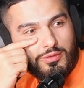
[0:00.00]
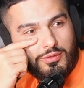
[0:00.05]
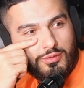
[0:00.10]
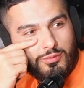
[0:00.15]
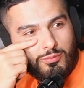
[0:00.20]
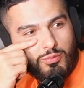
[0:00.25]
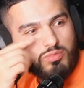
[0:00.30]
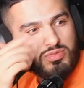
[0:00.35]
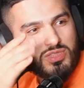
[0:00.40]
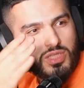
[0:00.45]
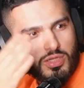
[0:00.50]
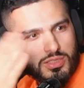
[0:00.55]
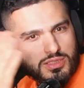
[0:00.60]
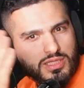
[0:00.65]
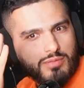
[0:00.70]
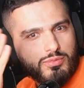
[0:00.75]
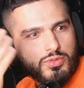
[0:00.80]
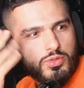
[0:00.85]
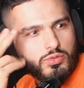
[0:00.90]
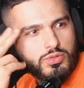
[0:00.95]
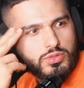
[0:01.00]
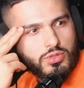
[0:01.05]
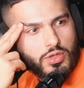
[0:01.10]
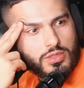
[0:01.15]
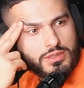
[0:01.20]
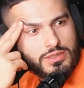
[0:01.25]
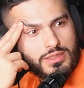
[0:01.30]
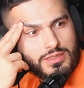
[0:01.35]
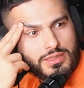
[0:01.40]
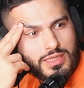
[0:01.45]
When was the last time you saw
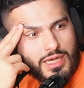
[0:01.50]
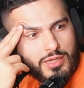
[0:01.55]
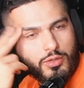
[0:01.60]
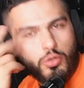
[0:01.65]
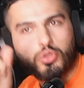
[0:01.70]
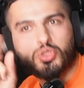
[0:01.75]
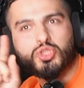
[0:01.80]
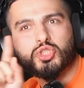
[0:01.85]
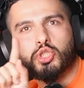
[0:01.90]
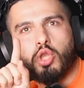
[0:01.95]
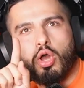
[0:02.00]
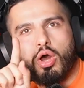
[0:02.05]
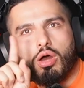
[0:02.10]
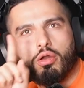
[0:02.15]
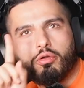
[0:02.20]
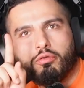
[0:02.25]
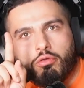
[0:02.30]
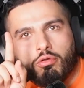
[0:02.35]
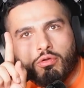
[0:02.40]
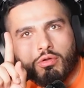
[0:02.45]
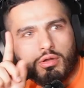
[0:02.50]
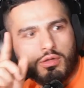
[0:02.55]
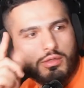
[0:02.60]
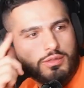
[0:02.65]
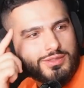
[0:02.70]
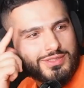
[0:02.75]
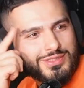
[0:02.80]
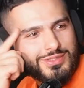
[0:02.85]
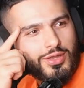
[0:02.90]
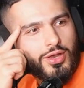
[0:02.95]
stars in the sky? Not
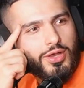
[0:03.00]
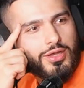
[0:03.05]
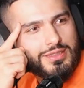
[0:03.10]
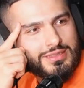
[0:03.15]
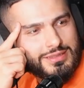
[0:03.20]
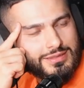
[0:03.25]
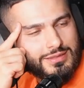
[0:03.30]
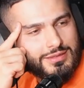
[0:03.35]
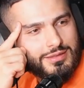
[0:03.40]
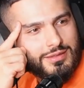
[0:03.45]
stars.